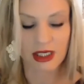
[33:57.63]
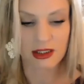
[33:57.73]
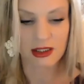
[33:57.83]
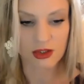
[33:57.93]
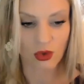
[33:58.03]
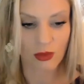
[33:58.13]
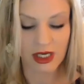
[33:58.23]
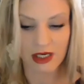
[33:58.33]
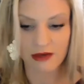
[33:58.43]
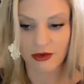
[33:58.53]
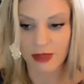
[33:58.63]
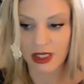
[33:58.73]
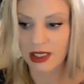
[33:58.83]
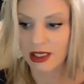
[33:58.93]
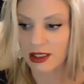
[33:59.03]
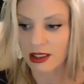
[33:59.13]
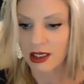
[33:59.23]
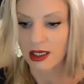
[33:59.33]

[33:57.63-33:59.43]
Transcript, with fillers: me and stole money from me. And